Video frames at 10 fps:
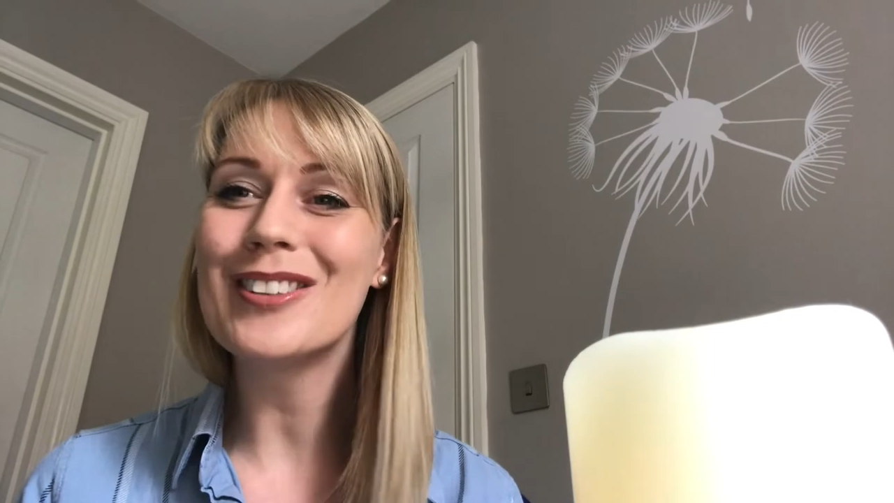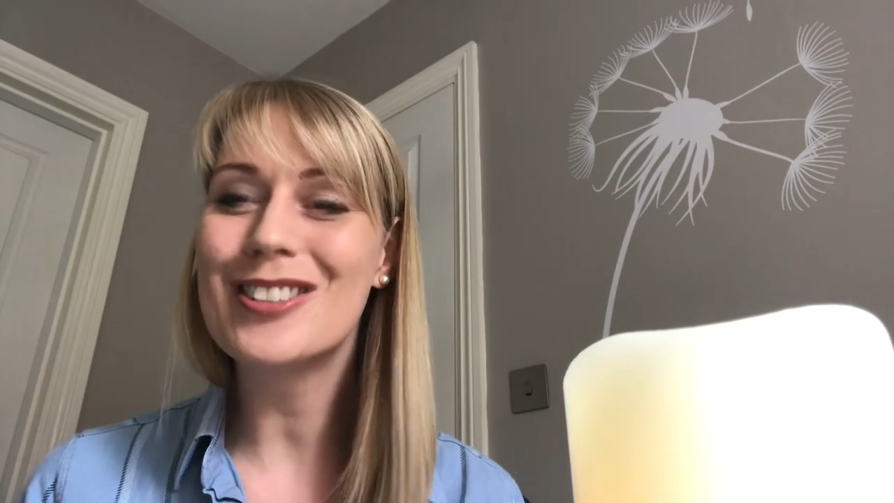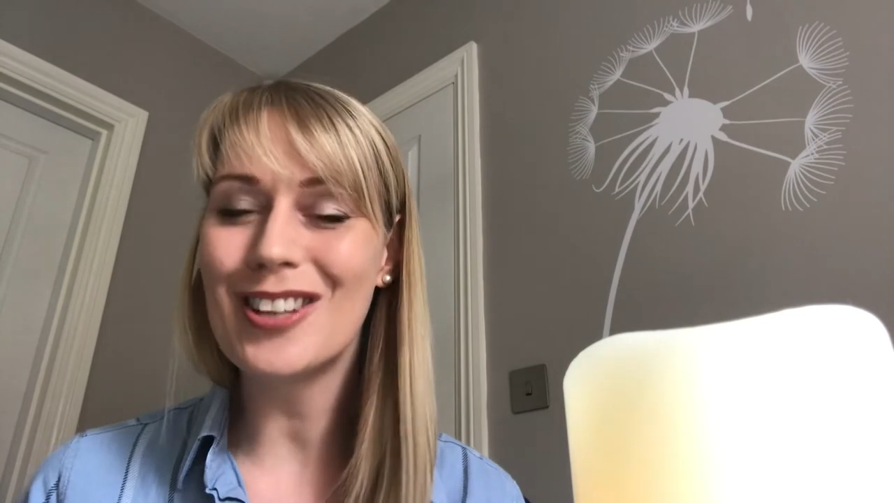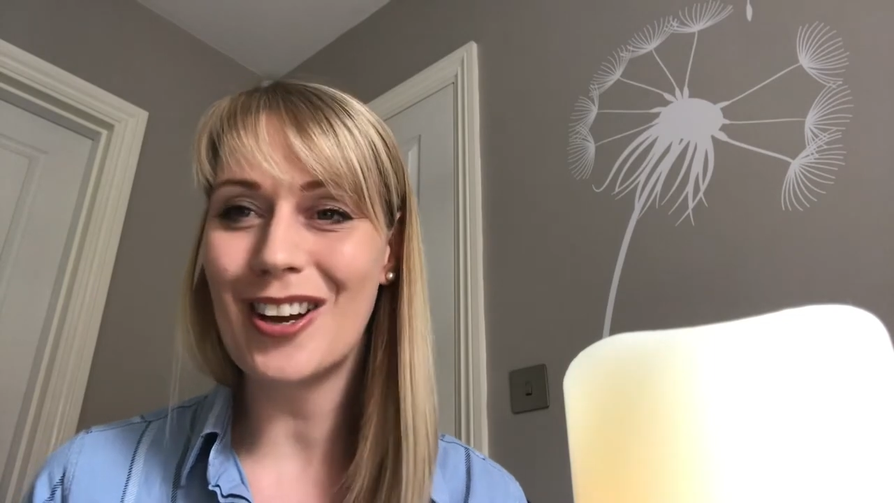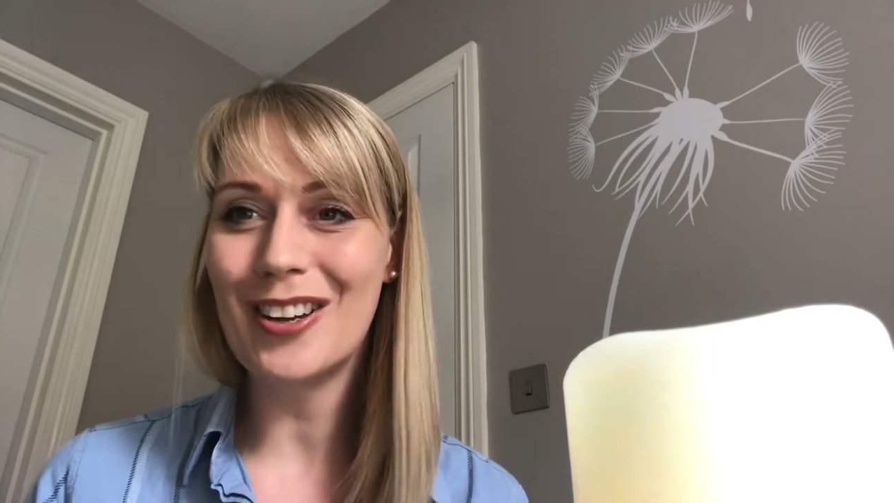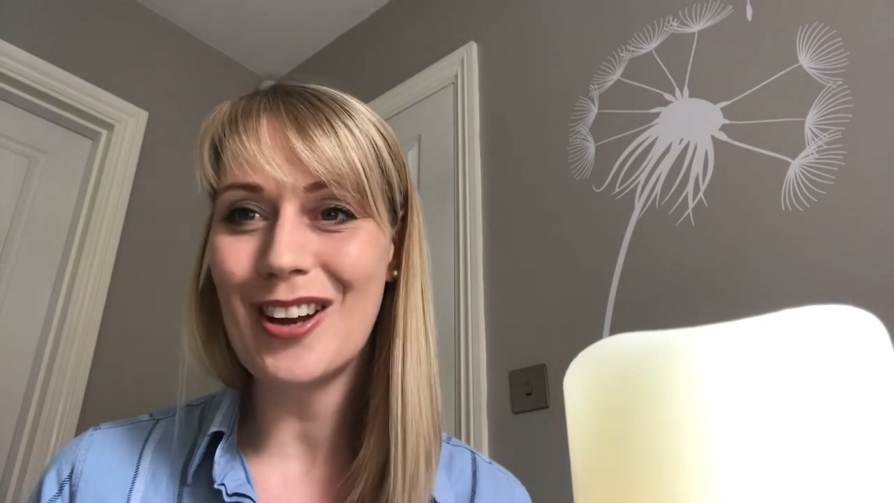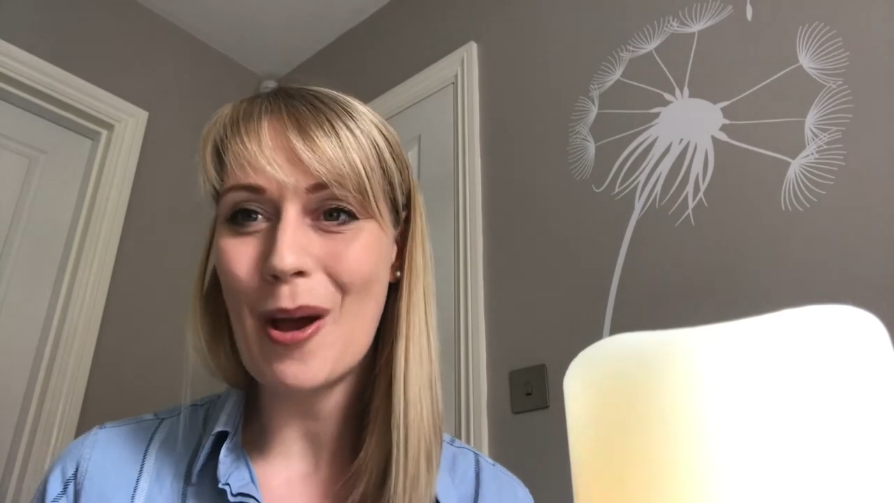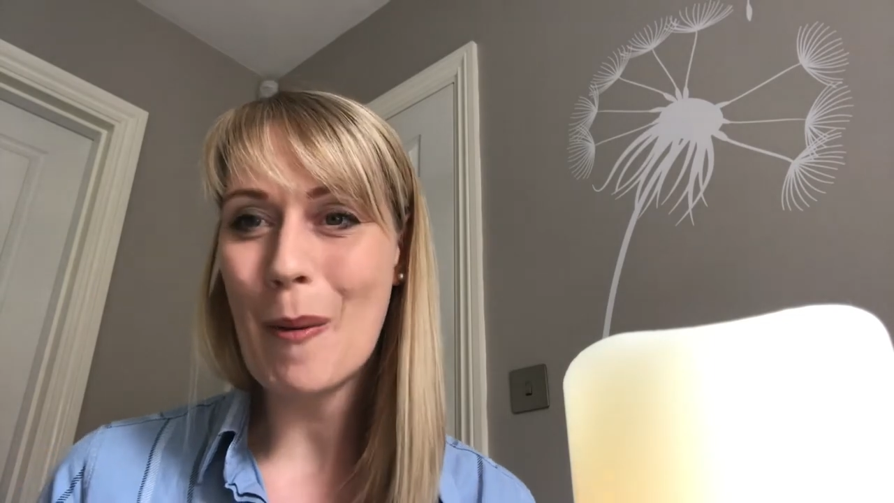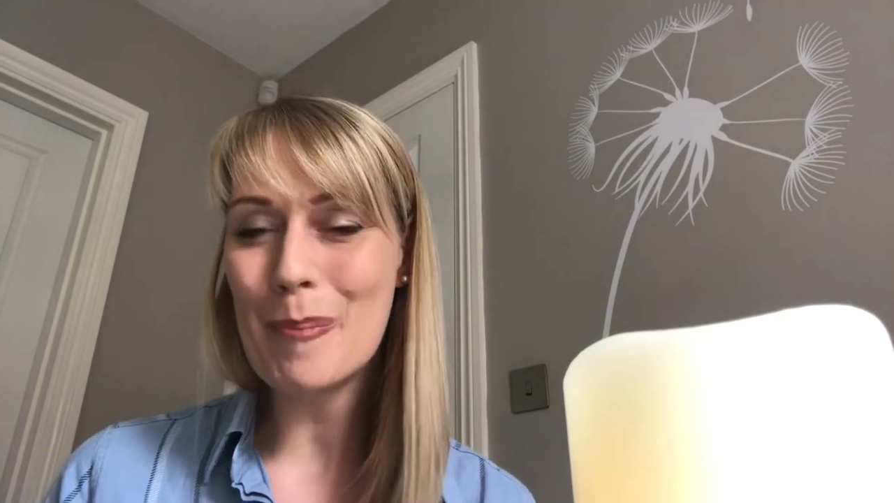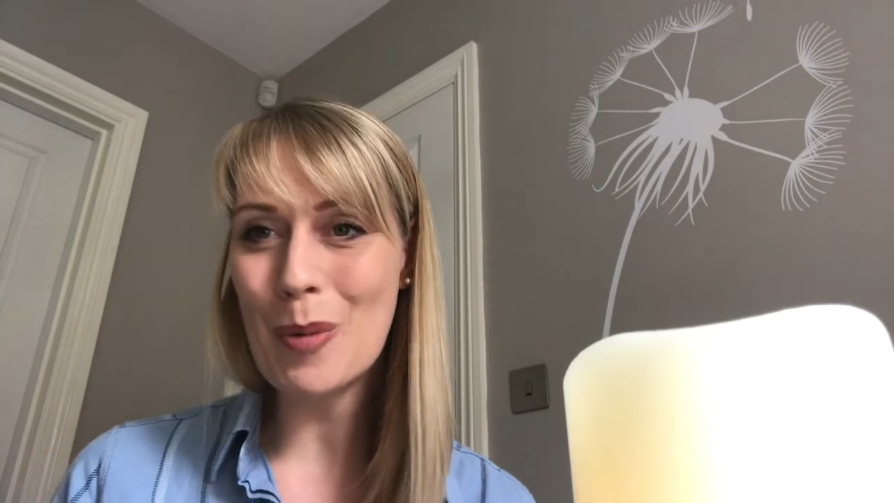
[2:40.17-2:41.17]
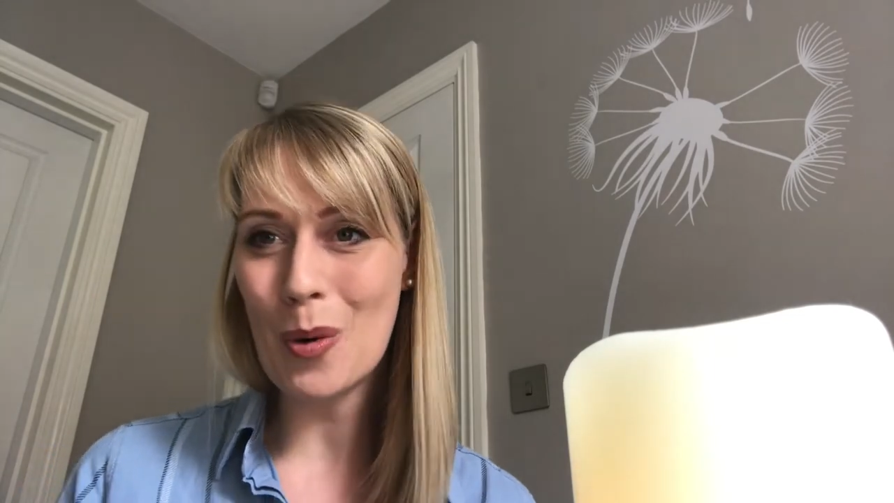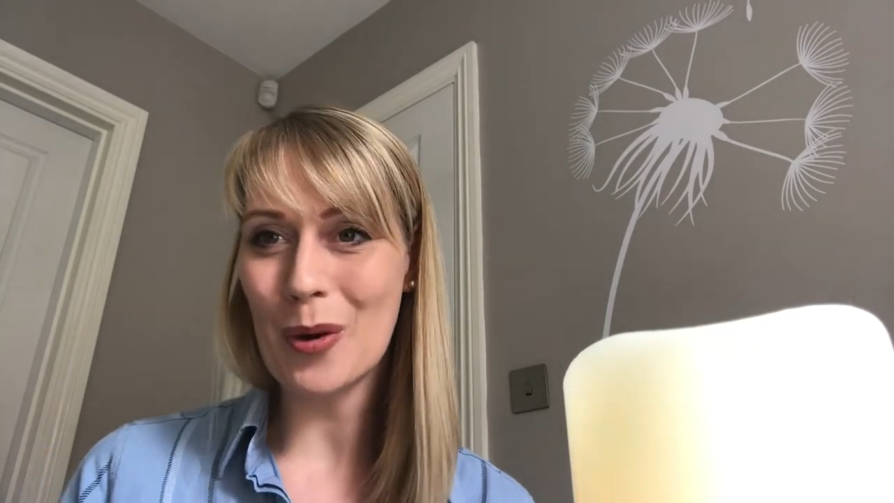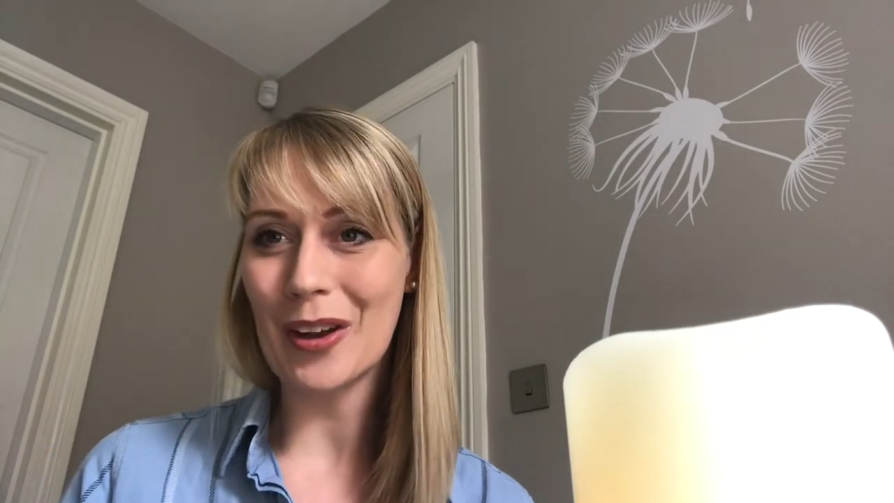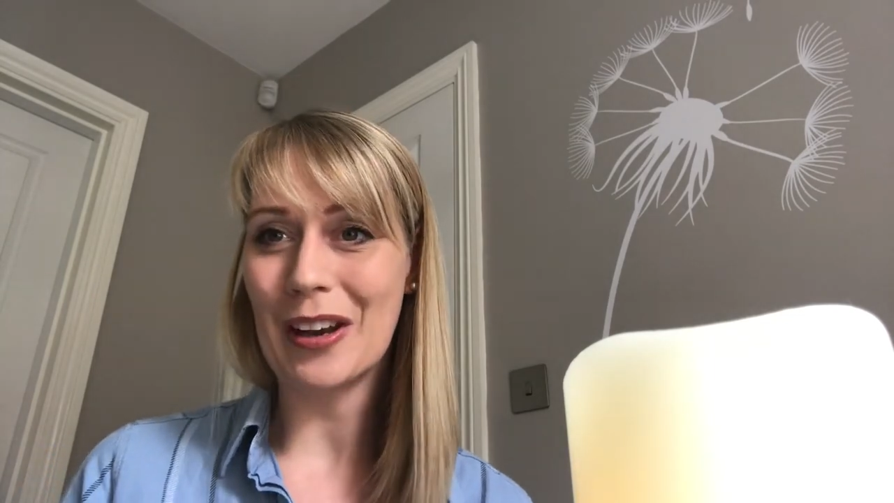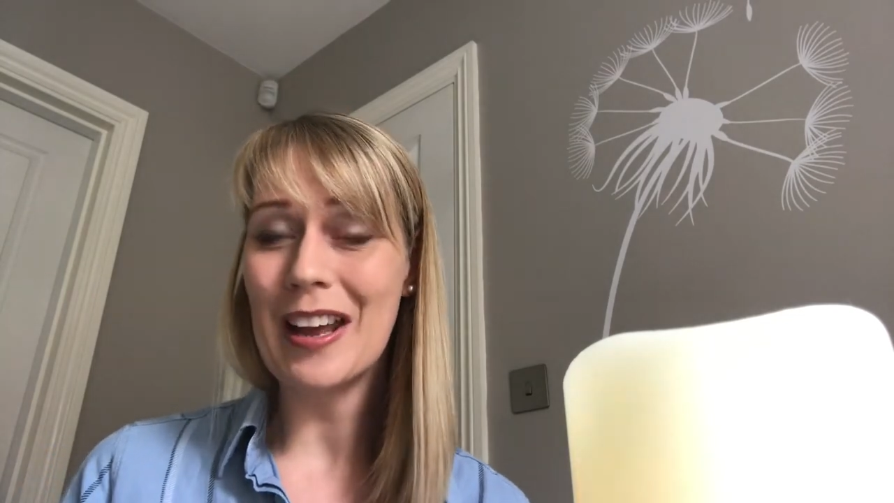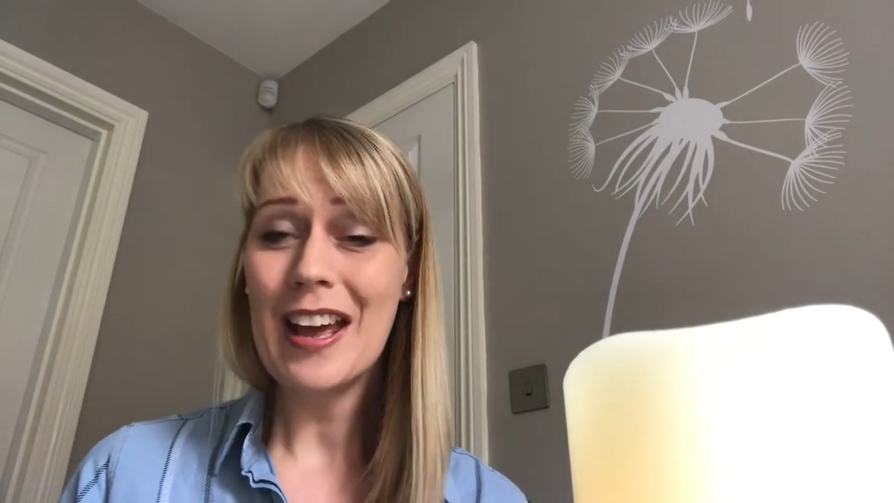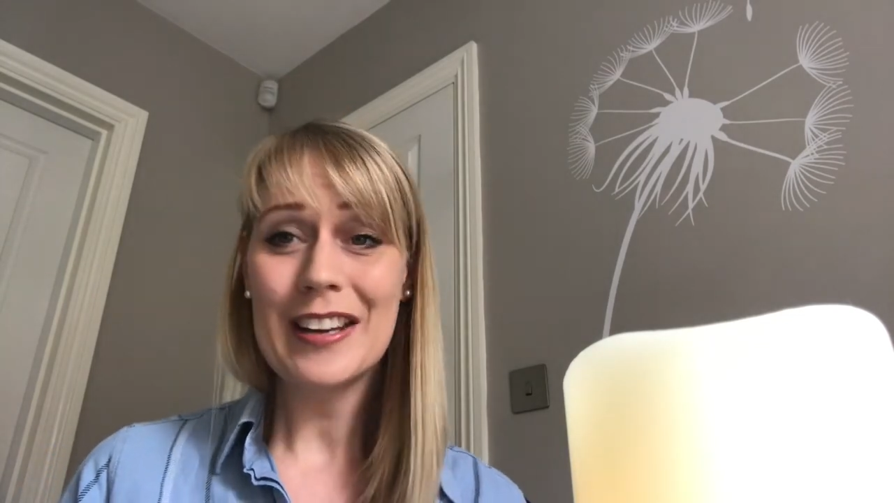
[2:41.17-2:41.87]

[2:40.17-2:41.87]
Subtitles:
done, Morgan.